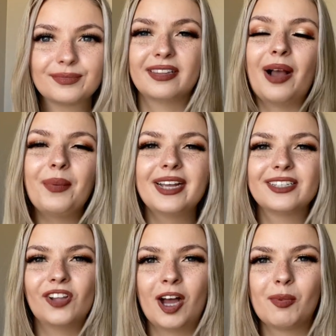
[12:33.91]
That way it's a
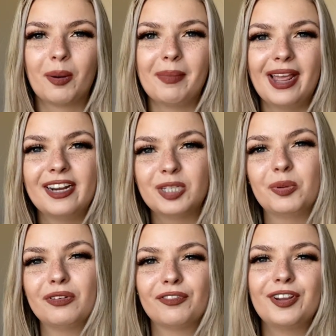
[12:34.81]
lot more
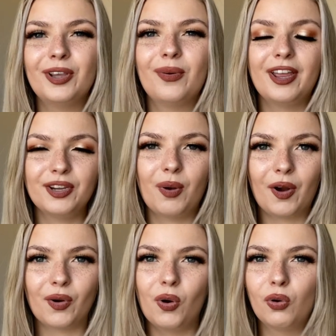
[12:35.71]
manageable for you and you
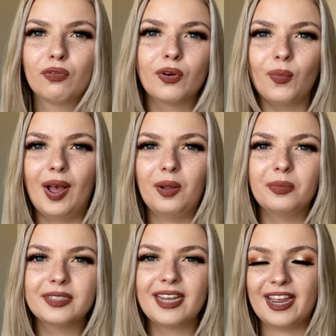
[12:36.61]
aren't
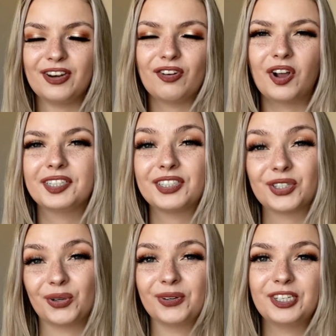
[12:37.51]
overwhelmed and you're not
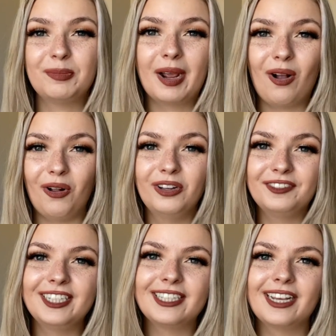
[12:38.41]
discouraged by all of
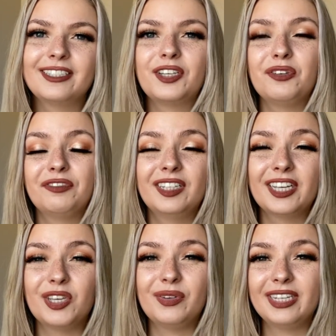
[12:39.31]
these things that you feel
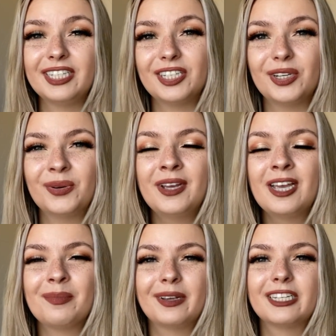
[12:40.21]
like you need to do,
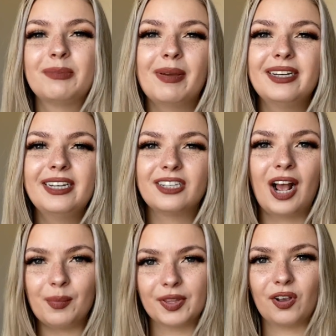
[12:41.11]
because spending
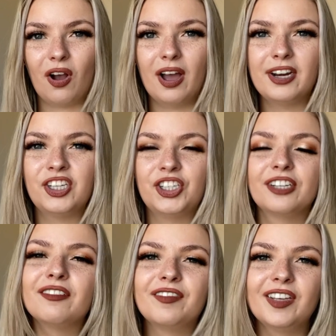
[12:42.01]
time with God
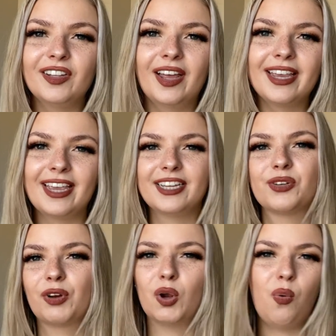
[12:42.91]
shouldn't feel like it's
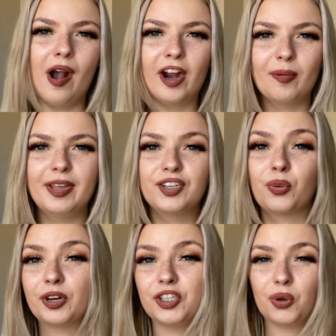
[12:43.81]
a requirement
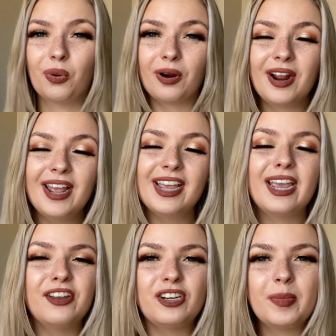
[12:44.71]
or a chore.
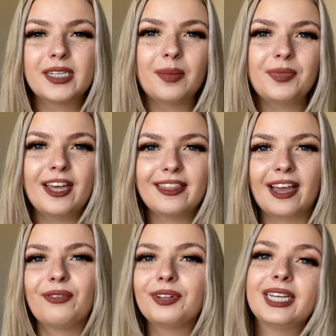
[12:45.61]
It should be something
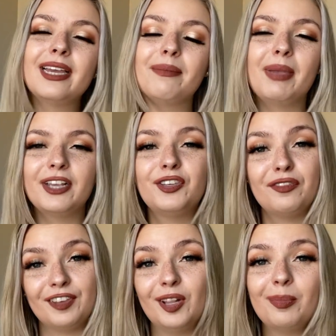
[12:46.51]
that really makes you
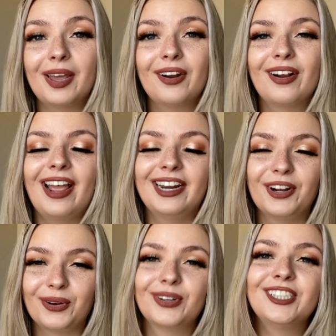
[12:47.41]
feel better and
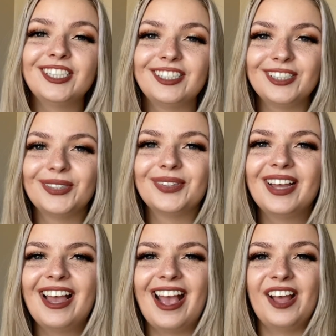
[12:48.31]
encourages you
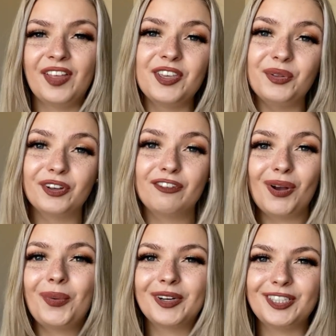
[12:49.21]
and that you look
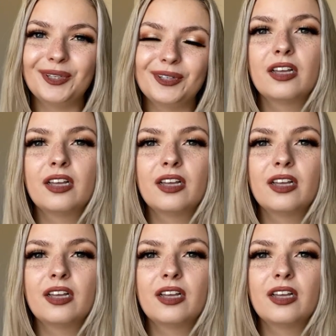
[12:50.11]
forward to.